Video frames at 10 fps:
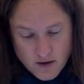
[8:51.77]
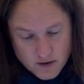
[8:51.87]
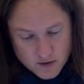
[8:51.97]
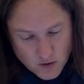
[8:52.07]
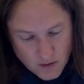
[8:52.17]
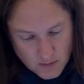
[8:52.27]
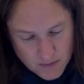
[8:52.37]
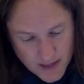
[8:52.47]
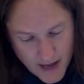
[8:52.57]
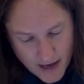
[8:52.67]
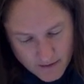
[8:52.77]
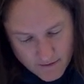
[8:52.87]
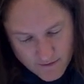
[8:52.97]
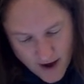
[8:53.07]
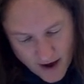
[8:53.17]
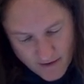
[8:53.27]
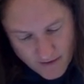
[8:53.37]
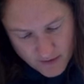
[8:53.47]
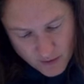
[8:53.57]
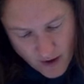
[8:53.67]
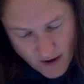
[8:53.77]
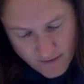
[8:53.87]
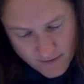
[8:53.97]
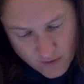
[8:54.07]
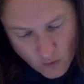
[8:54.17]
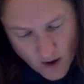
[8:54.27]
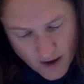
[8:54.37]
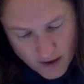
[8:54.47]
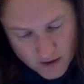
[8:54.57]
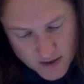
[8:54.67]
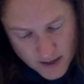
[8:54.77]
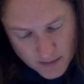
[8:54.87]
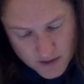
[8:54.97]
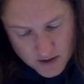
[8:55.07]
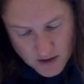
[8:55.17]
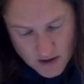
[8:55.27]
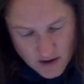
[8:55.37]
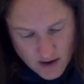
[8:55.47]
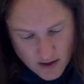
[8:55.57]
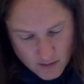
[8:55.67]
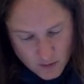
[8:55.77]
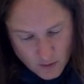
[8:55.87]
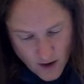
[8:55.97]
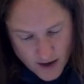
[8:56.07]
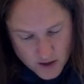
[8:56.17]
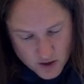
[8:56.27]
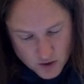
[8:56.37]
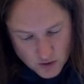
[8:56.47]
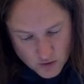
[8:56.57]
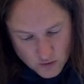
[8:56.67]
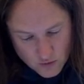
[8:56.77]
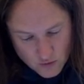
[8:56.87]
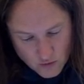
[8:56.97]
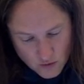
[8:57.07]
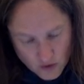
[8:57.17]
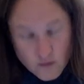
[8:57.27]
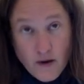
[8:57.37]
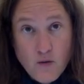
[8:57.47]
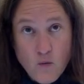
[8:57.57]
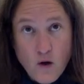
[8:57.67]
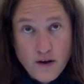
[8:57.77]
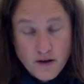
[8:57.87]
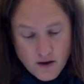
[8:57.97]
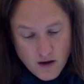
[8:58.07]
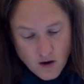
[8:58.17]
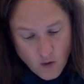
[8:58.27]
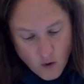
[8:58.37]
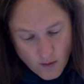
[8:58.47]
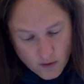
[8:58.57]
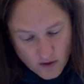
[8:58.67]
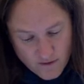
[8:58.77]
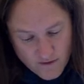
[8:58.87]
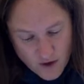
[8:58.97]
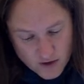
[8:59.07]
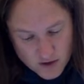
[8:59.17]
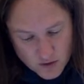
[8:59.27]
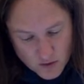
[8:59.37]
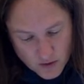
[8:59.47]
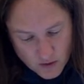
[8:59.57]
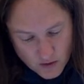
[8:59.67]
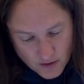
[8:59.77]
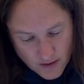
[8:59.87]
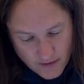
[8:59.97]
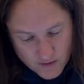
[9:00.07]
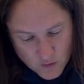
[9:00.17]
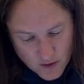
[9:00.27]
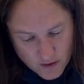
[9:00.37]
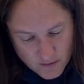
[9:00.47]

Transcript: So I'm going to plot 5 on the graph for the y-intercept, and then I'm going to rise 2, go to the right 1. Or I'm going to fall 2 and go to the left 1.